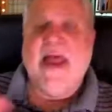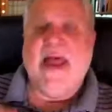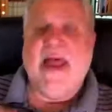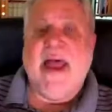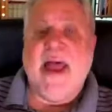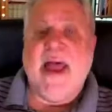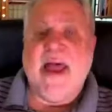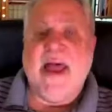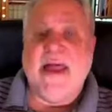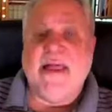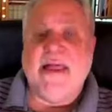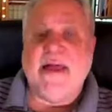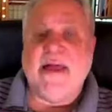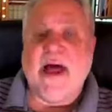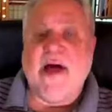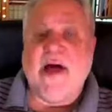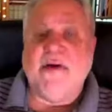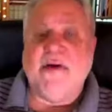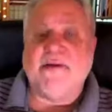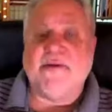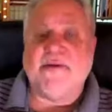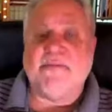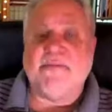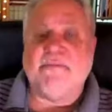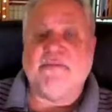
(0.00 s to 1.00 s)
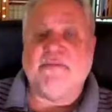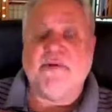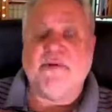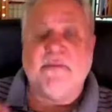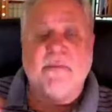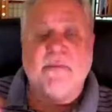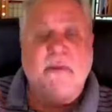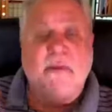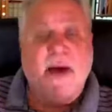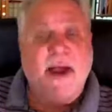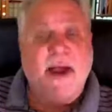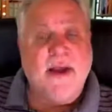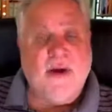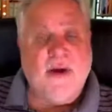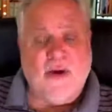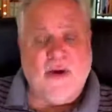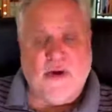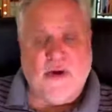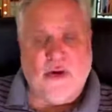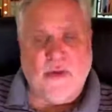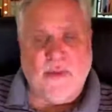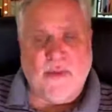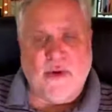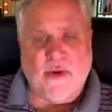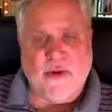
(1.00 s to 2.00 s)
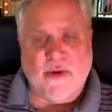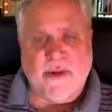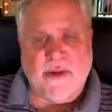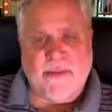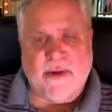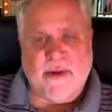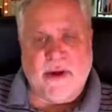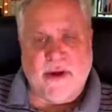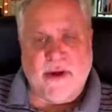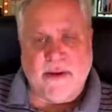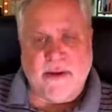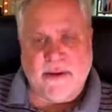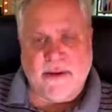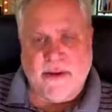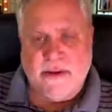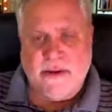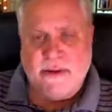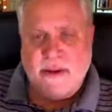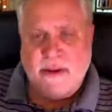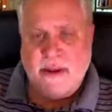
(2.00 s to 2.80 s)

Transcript: and I'll put my home on the market.